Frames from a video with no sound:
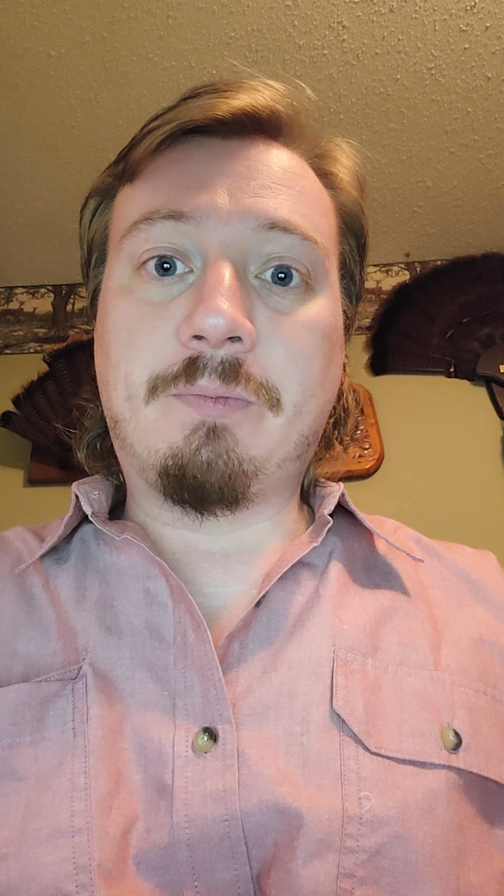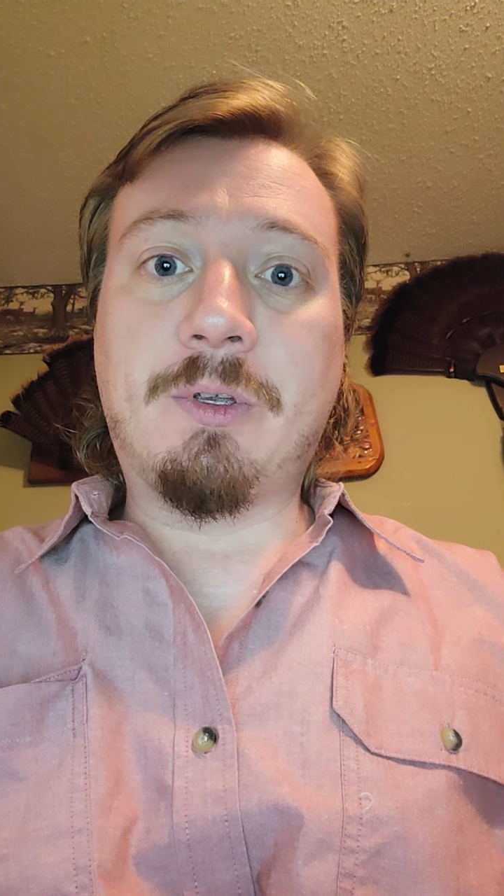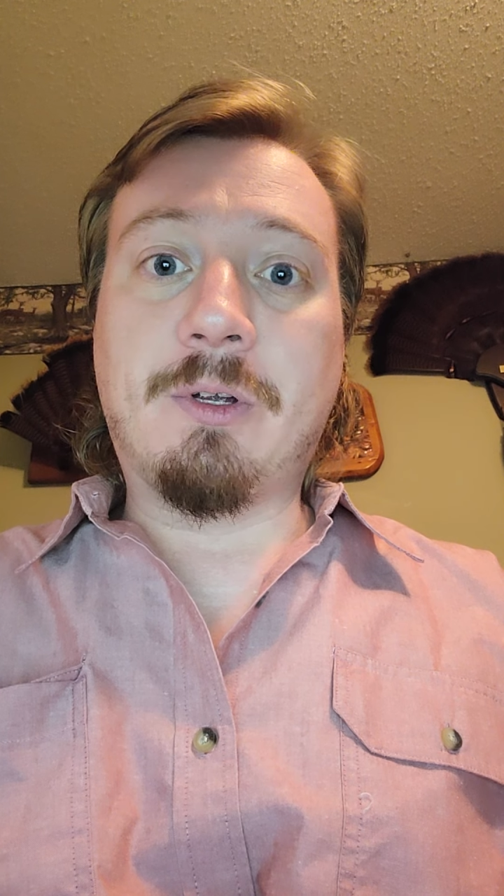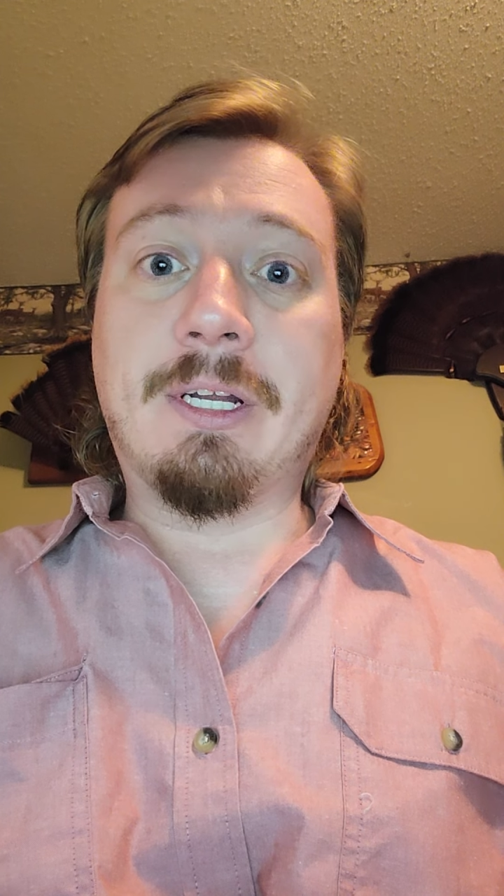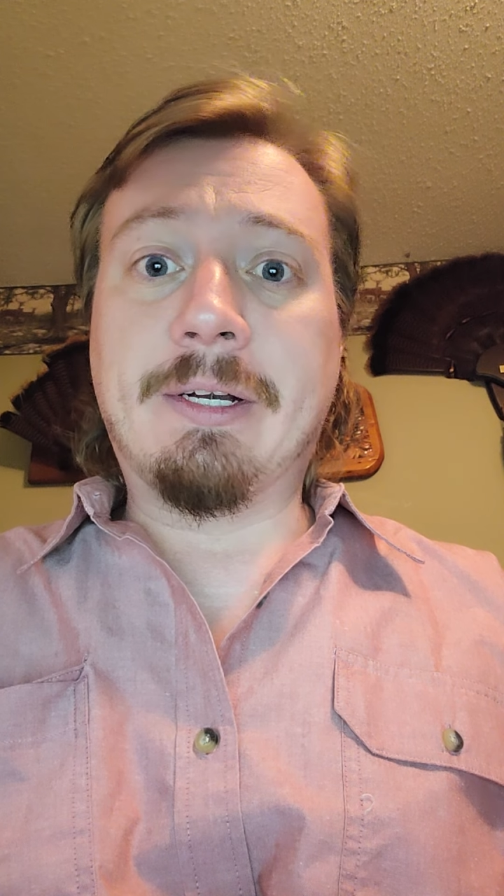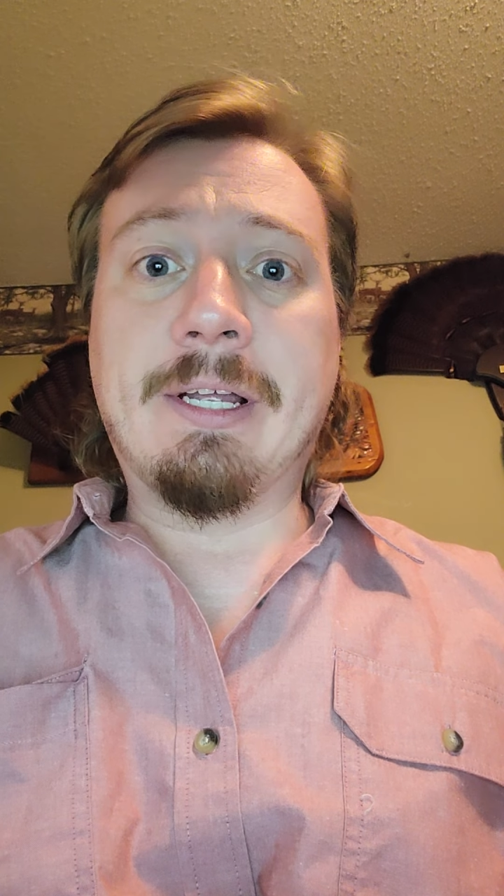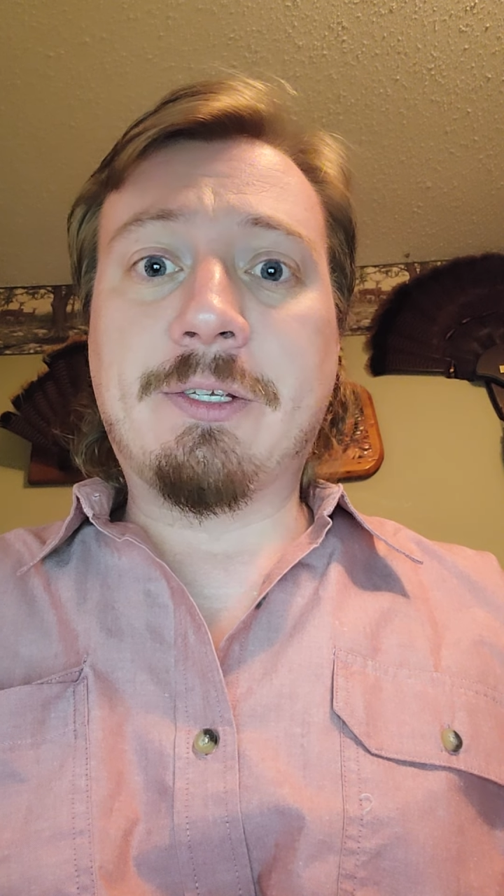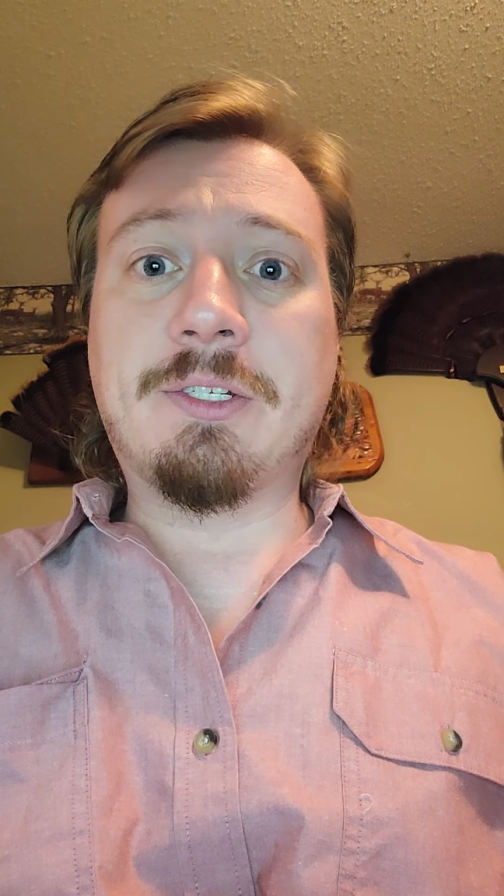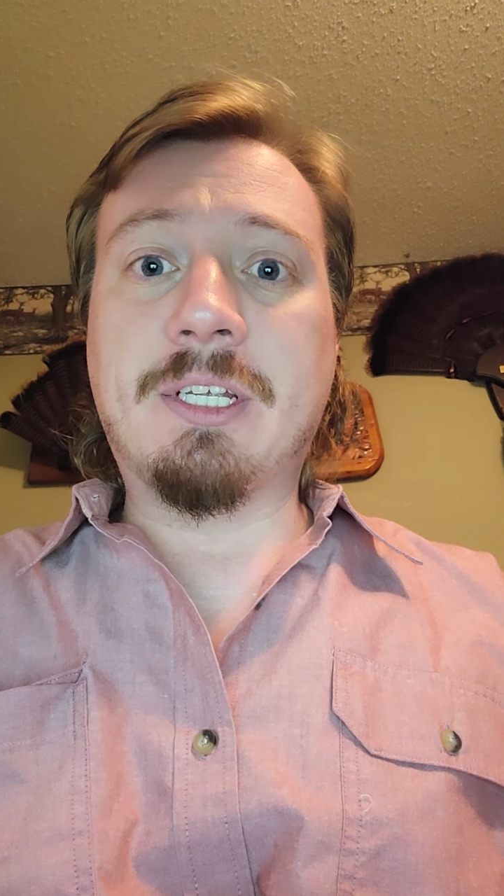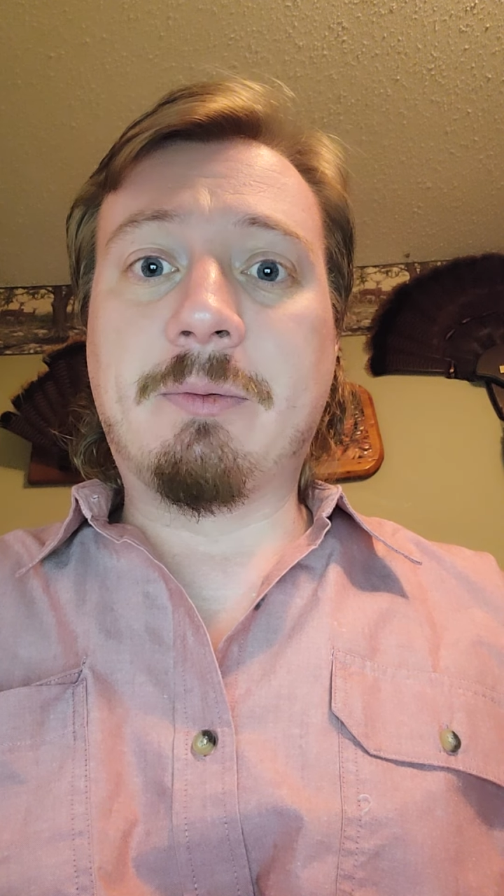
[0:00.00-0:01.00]
your
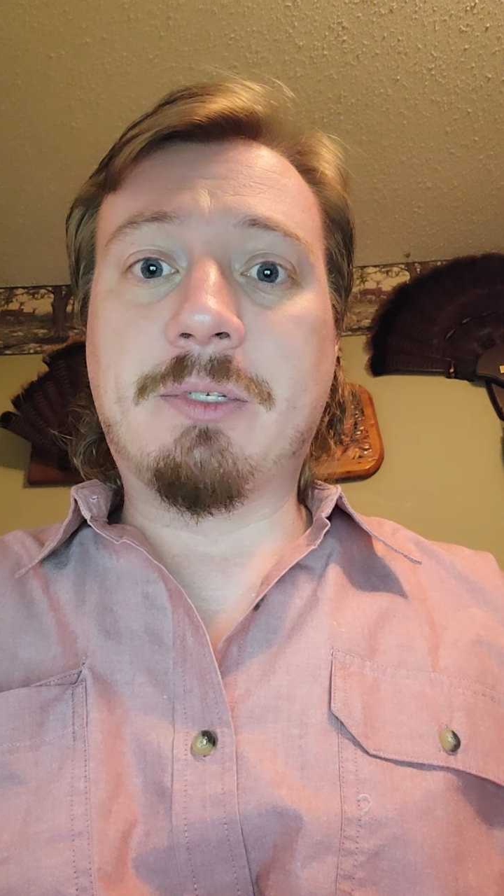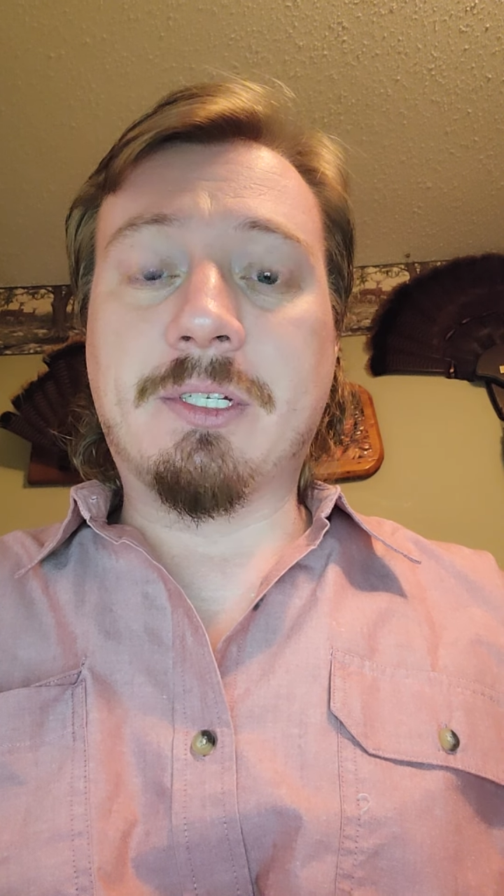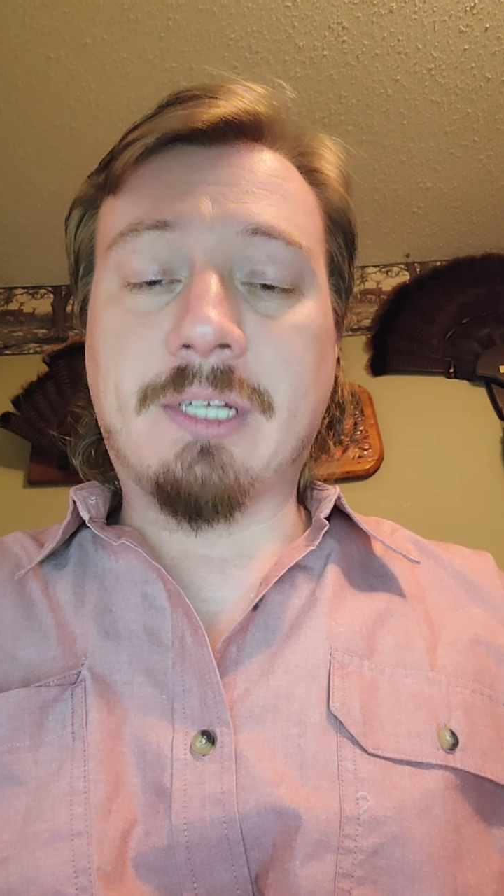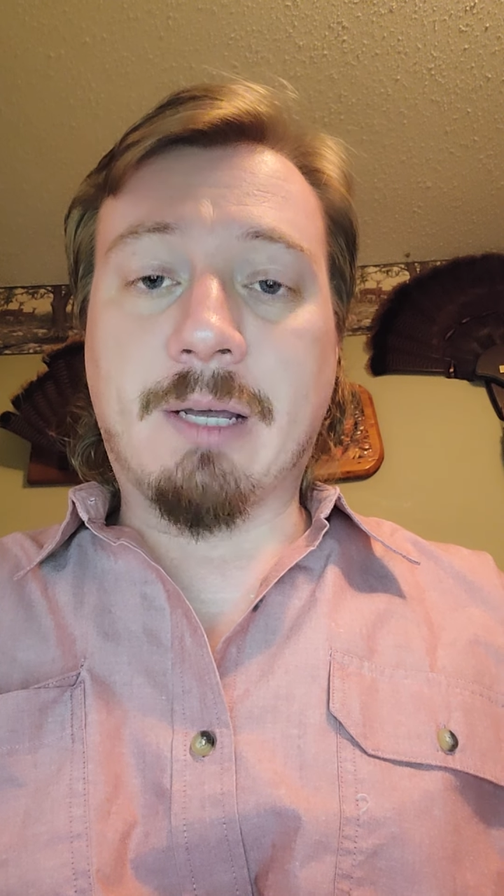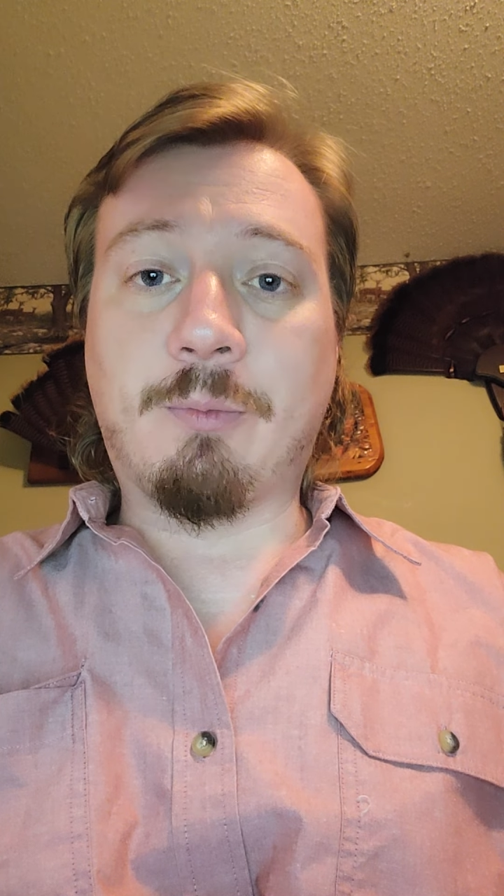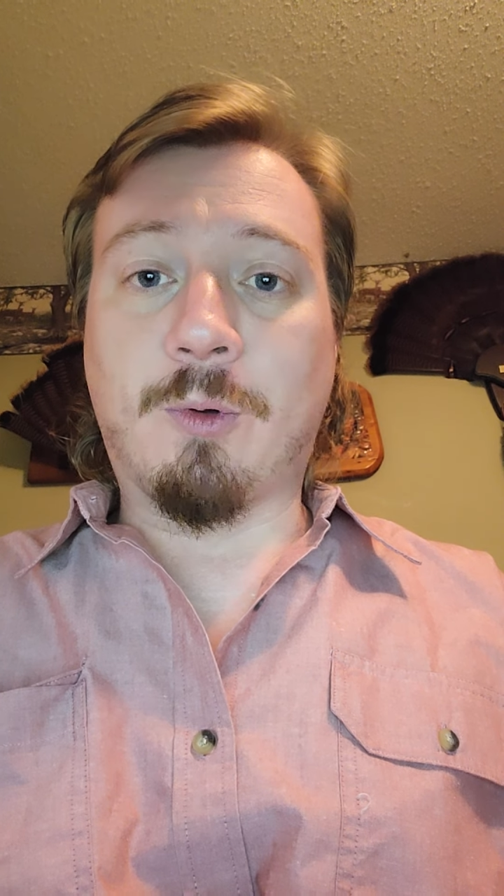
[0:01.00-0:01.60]
internet just seems to stop